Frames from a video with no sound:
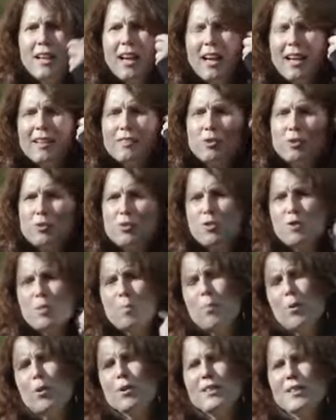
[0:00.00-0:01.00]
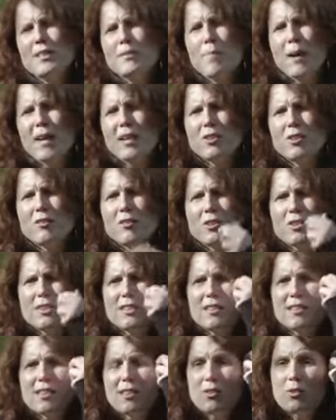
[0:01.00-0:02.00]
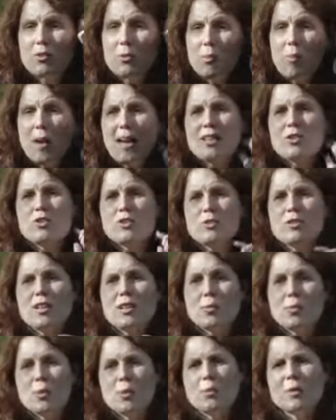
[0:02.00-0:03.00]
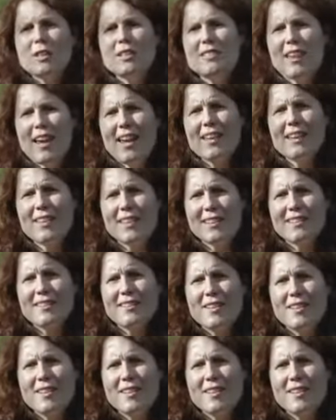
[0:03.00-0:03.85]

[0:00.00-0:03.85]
And to support this biodiversity and to make sure that we retain it,